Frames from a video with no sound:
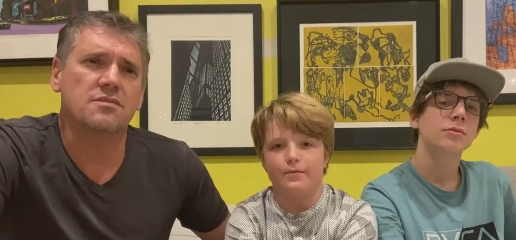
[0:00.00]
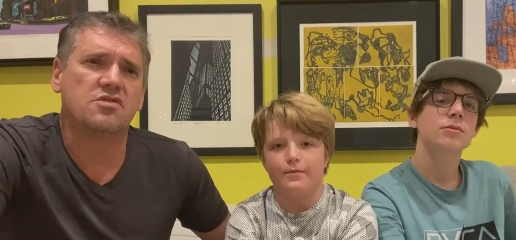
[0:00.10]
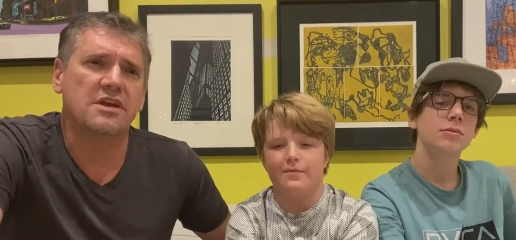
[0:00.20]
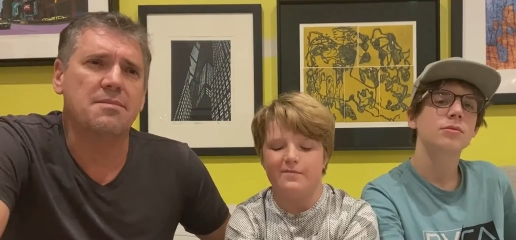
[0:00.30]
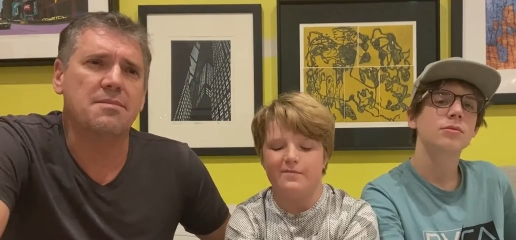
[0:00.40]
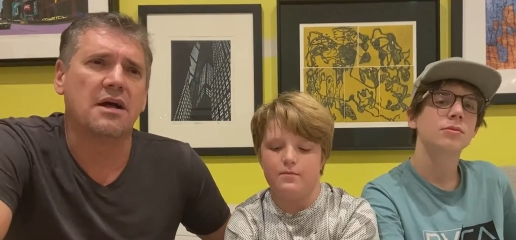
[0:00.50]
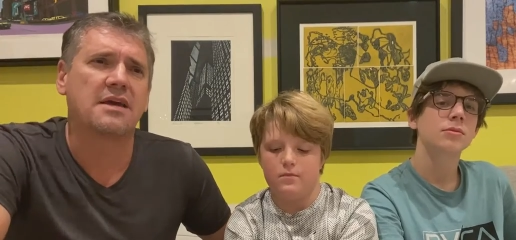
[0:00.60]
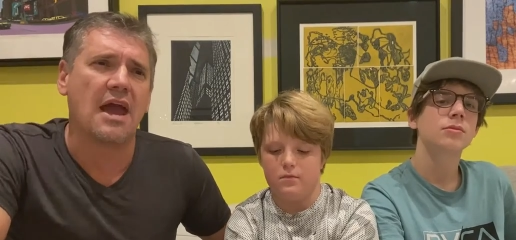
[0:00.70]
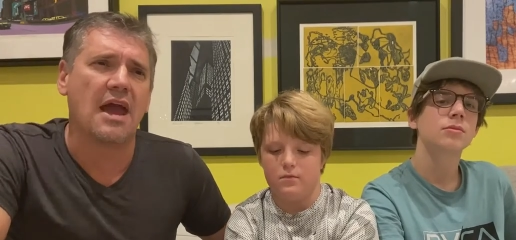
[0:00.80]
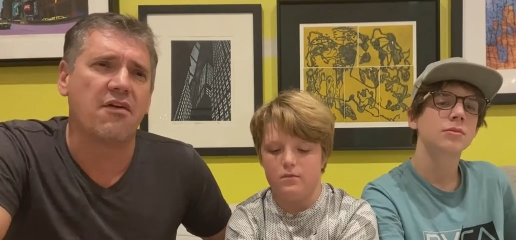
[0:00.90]
Speaker 1: to
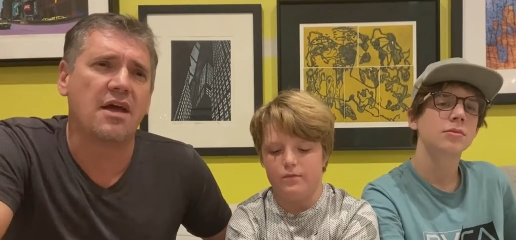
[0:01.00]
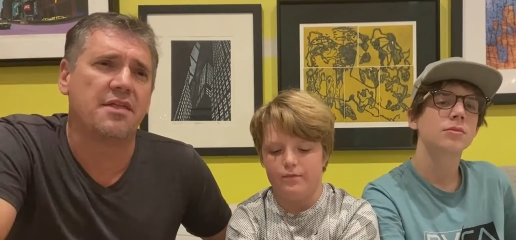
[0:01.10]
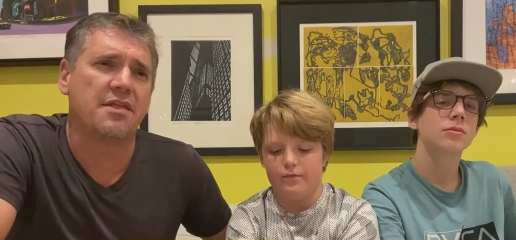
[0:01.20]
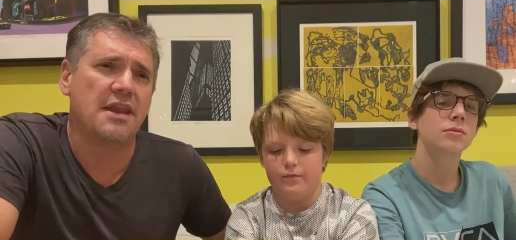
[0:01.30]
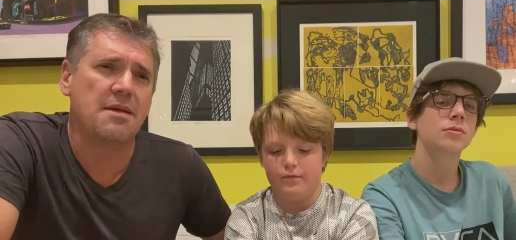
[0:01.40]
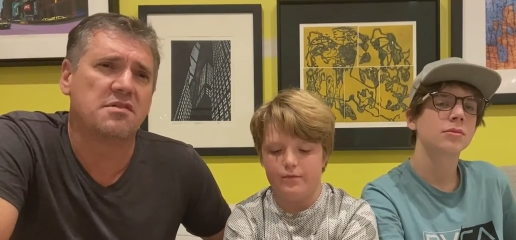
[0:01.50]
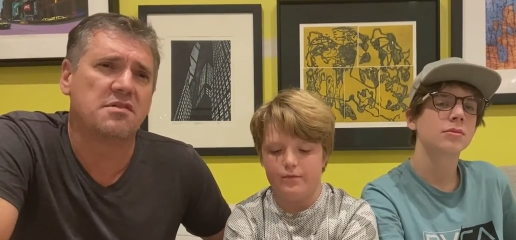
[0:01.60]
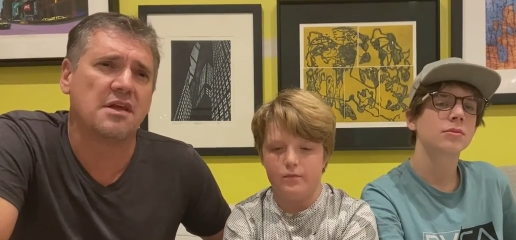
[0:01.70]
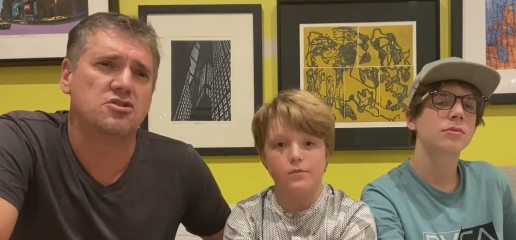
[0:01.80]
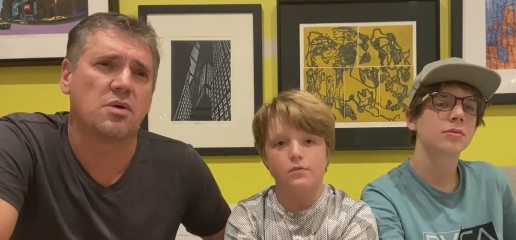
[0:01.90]
email Kara the
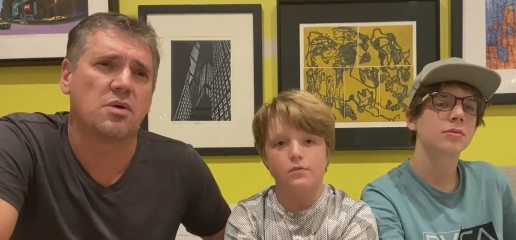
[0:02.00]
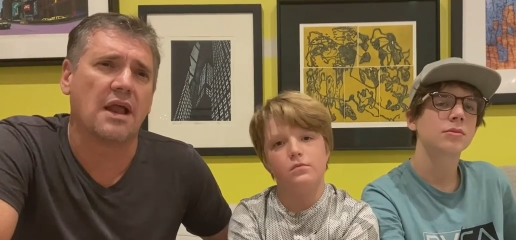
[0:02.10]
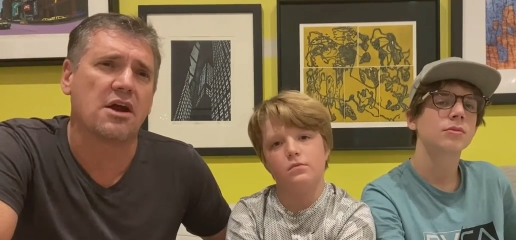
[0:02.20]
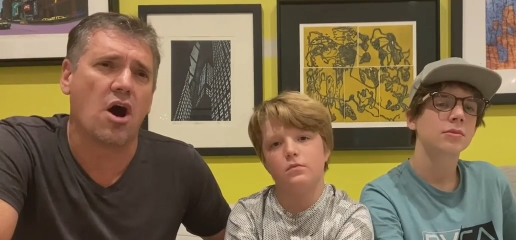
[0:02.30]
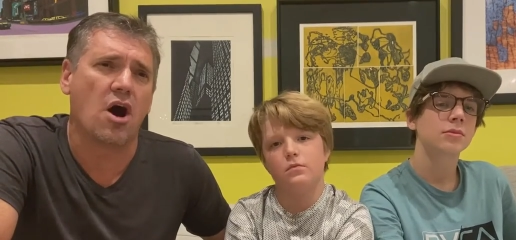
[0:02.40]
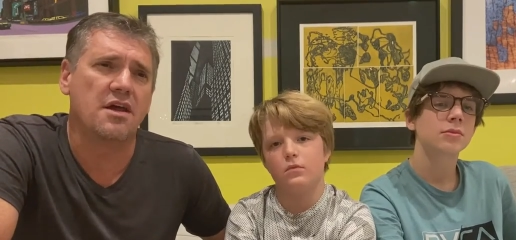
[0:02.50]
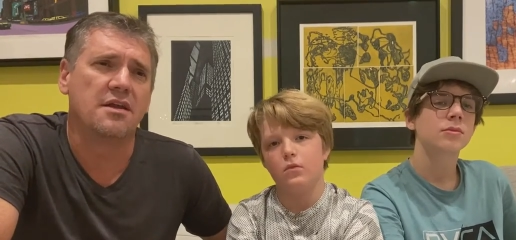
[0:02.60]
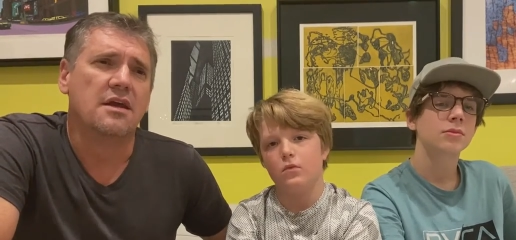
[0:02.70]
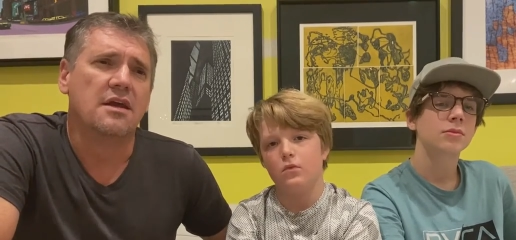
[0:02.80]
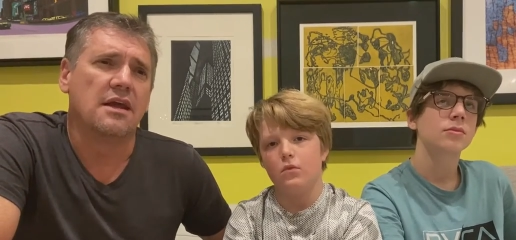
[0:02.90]
names that you would like
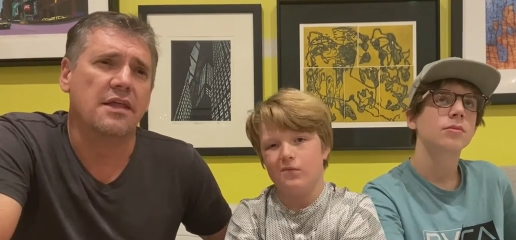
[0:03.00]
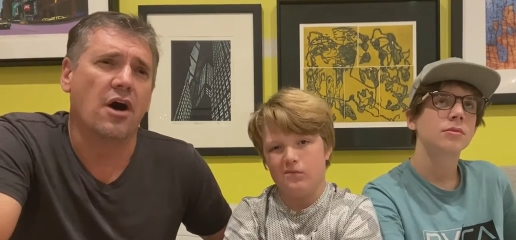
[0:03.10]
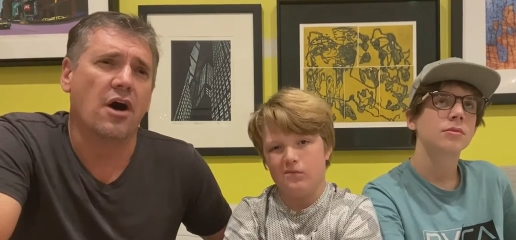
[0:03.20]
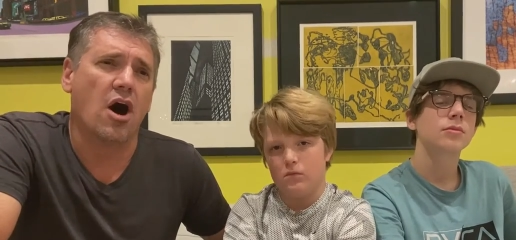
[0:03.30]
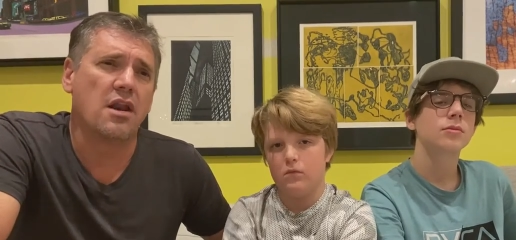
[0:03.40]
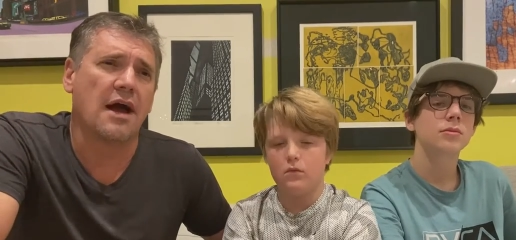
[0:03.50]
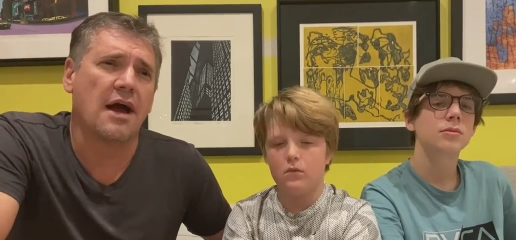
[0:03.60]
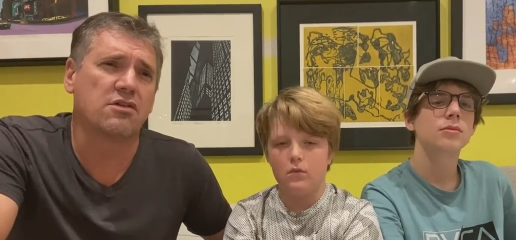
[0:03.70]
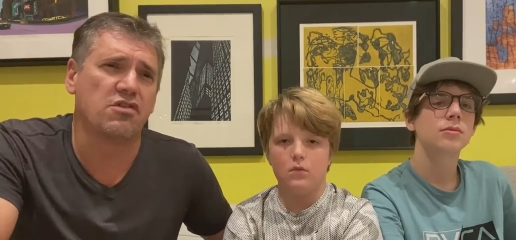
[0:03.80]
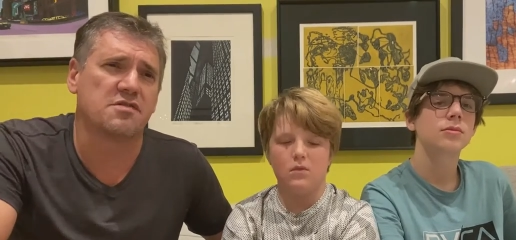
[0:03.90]
honored in the
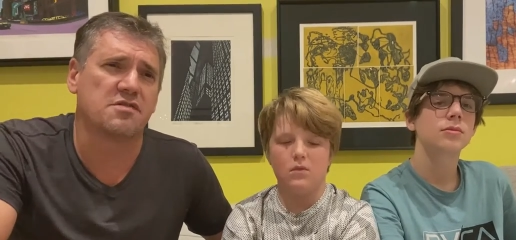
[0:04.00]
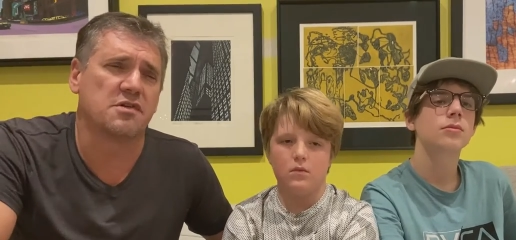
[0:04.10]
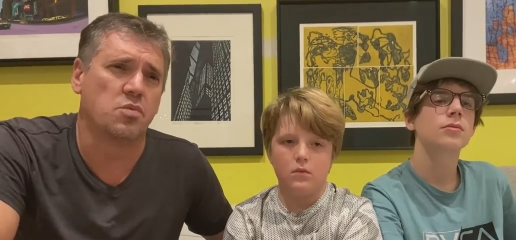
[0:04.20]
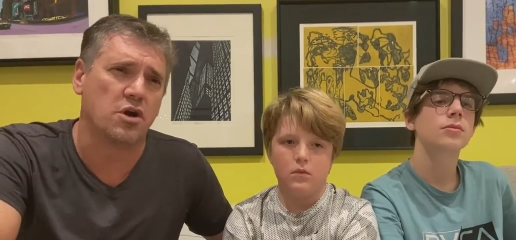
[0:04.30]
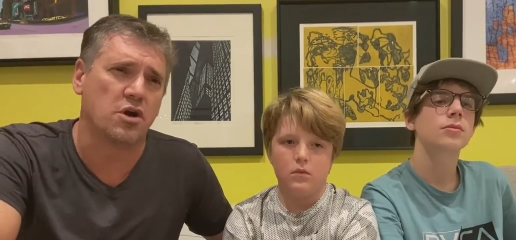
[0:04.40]
online Christmas